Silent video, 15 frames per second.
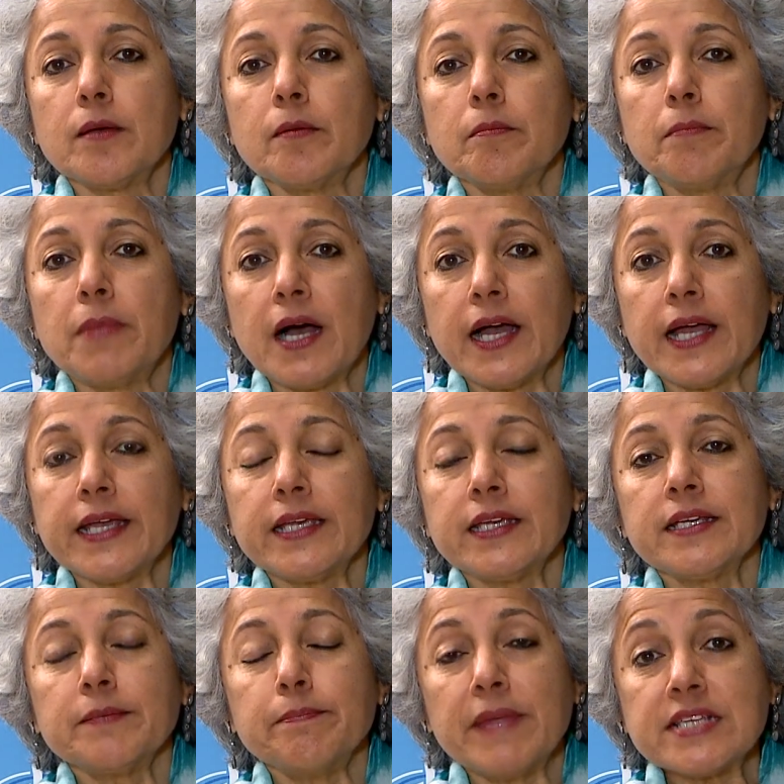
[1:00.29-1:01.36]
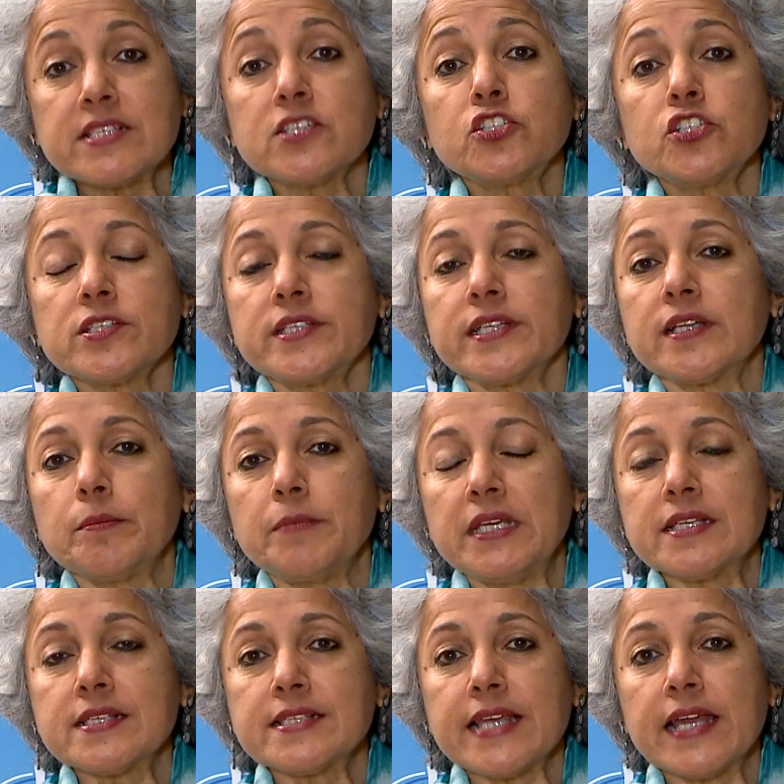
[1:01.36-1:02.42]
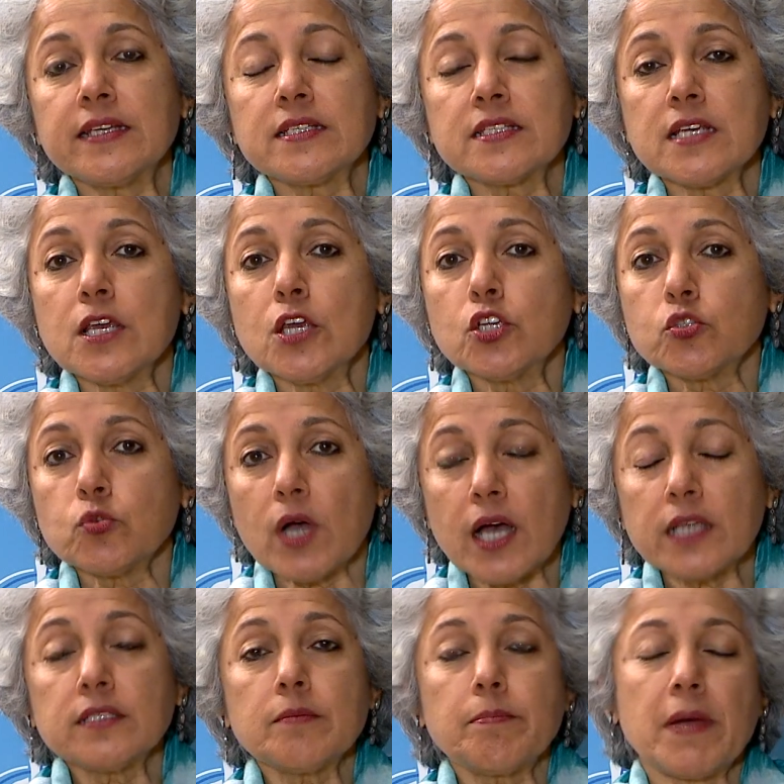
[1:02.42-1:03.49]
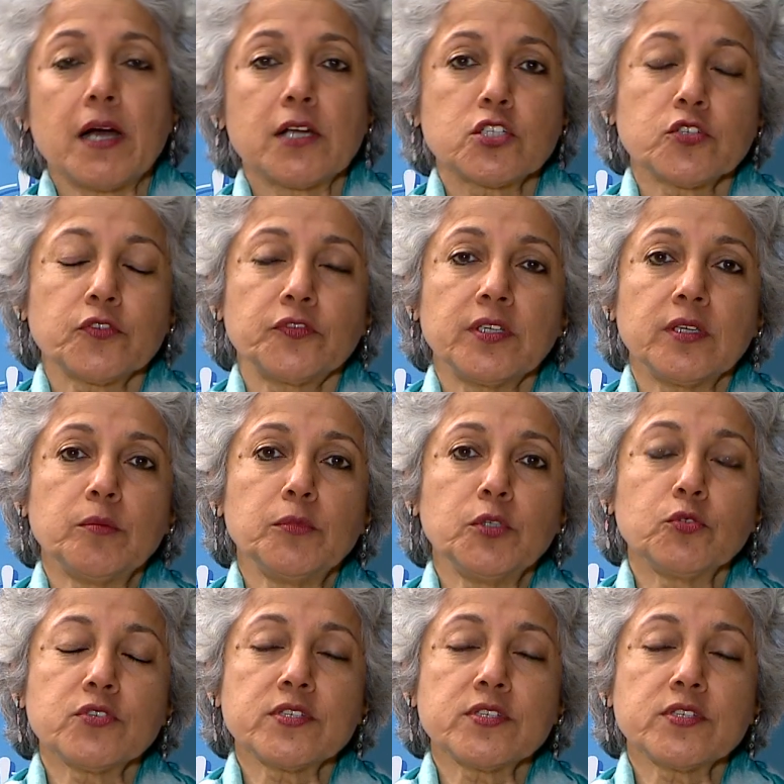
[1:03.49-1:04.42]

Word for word: by messages that are being sent to other parts of the immune